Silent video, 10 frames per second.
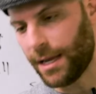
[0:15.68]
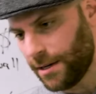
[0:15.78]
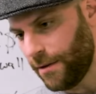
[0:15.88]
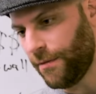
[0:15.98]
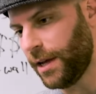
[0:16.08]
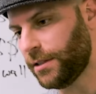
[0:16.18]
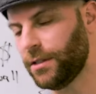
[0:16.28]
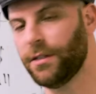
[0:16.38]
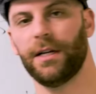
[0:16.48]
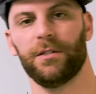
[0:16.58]
As an
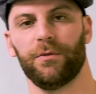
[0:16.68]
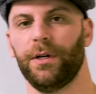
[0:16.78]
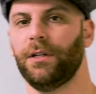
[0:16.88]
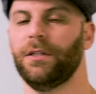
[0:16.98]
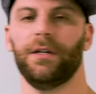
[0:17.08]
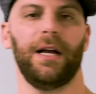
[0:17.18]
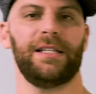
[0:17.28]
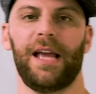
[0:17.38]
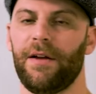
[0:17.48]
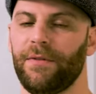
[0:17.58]
investor, as a realtor,
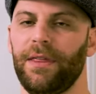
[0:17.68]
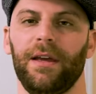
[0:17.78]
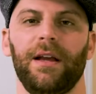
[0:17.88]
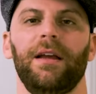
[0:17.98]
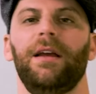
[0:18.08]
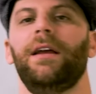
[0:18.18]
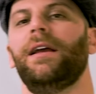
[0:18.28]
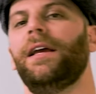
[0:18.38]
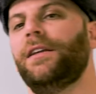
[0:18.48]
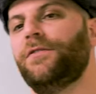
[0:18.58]
as everything,
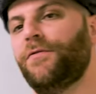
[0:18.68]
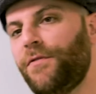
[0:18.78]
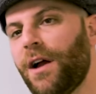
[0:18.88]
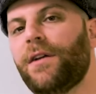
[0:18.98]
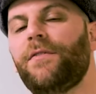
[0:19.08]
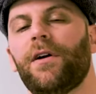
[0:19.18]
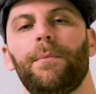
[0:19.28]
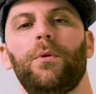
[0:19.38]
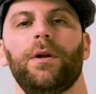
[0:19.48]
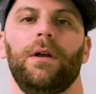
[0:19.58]
it is very, very
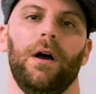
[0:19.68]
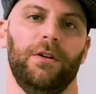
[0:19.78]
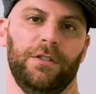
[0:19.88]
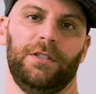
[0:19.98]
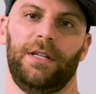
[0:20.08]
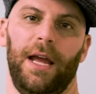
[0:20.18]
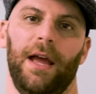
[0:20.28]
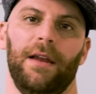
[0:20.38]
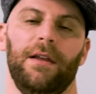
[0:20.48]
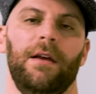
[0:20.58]
important to
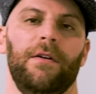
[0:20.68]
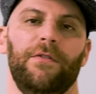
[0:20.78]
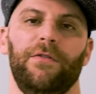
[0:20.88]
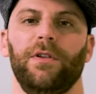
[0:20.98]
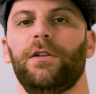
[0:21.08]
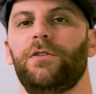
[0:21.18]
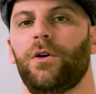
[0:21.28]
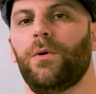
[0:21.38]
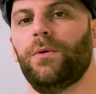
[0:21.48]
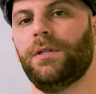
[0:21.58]
understand flood
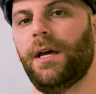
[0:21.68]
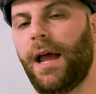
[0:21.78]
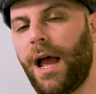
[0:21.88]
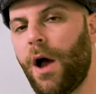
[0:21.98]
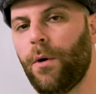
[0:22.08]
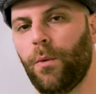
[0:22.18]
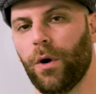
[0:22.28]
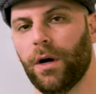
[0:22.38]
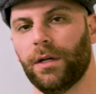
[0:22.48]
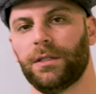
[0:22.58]
zones and how it
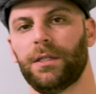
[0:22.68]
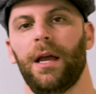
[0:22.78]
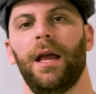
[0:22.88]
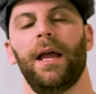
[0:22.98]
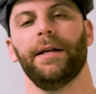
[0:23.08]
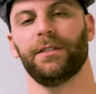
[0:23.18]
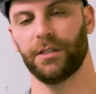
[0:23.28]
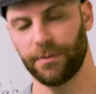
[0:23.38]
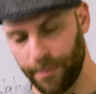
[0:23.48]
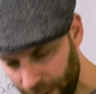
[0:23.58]
works,
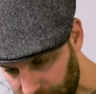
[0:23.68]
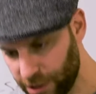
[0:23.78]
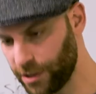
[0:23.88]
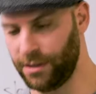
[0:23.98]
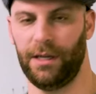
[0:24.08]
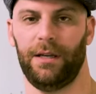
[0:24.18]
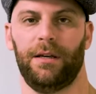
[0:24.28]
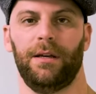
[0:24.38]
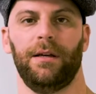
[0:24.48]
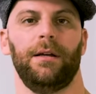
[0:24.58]
especially
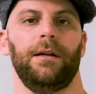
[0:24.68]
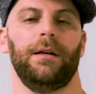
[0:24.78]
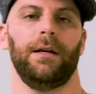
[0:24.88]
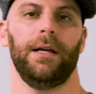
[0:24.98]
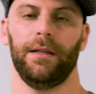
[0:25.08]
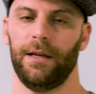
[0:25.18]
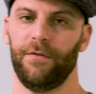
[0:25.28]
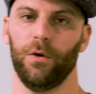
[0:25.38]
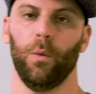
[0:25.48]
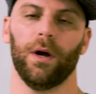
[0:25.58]
in,
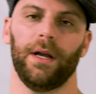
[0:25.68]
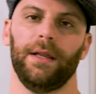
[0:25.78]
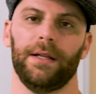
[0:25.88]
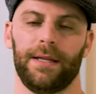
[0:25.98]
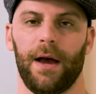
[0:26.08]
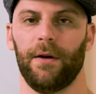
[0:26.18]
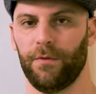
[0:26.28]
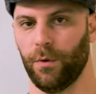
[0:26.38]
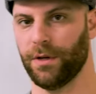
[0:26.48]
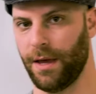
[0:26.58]
if you're working in the town
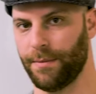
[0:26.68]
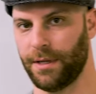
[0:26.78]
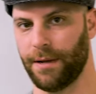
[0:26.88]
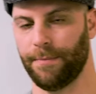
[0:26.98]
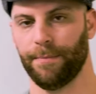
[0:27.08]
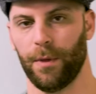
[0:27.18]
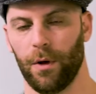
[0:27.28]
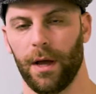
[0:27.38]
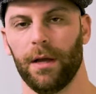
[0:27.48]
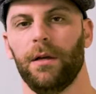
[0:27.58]
of North Hempstead,
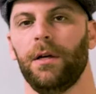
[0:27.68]
okay?